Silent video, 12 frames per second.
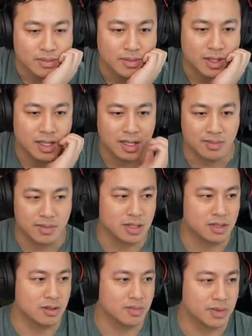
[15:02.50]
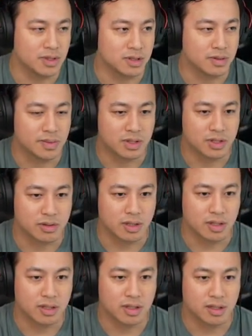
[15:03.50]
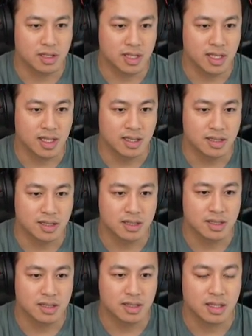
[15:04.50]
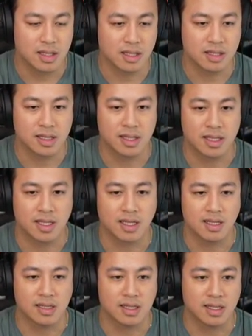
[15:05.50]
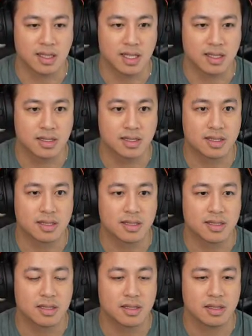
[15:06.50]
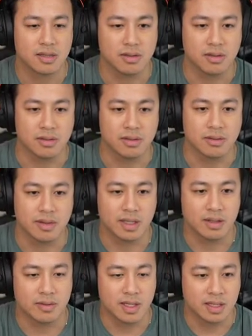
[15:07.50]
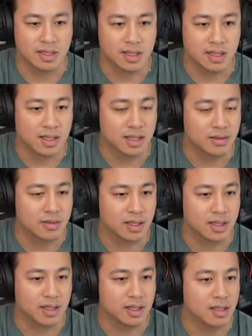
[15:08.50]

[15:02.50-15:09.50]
It can be super, super short. JS, it doesn't like any of the syntax. Ooh, why does it not like what I did?